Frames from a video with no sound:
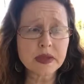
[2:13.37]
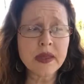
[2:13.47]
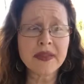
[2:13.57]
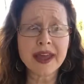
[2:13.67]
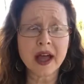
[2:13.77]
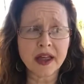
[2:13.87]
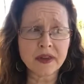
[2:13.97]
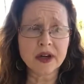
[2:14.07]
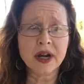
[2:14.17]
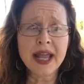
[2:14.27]
And the
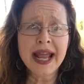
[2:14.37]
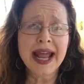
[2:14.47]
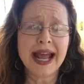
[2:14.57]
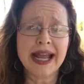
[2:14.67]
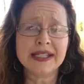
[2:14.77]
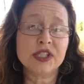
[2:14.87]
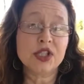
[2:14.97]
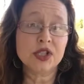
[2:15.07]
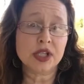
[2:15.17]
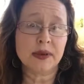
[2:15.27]
other has
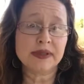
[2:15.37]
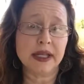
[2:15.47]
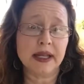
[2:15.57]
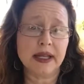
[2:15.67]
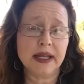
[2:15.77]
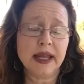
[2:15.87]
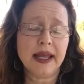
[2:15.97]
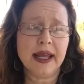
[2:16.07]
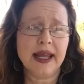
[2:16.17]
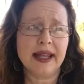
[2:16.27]
2 shops on it.
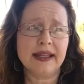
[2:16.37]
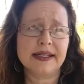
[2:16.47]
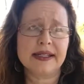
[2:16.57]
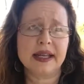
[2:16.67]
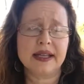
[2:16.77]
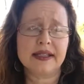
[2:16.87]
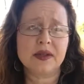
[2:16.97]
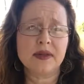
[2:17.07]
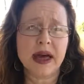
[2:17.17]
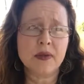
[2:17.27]
And
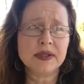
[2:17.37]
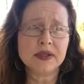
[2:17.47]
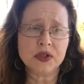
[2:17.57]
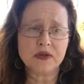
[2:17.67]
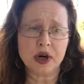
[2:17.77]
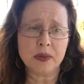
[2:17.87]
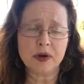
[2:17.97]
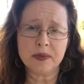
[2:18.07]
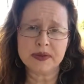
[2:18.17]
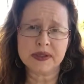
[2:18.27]
so that will serve our
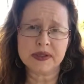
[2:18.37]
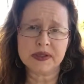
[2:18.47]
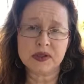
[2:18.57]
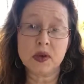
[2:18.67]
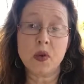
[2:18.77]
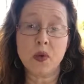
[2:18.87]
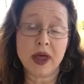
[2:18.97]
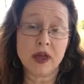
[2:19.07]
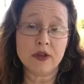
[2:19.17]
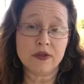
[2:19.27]
purposes
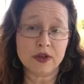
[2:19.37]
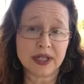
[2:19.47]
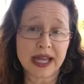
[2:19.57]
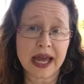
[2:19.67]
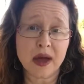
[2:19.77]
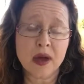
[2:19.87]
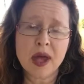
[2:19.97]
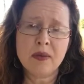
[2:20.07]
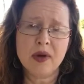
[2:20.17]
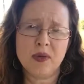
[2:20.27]
well for now,
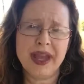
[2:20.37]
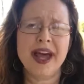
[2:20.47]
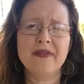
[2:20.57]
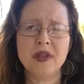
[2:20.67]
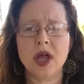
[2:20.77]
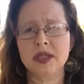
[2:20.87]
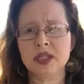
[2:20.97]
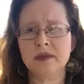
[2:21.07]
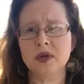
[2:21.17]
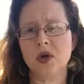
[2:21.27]
but we have
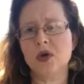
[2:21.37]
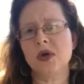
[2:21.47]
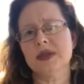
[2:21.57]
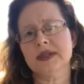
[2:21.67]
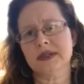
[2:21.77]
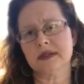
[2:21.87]
long-term goals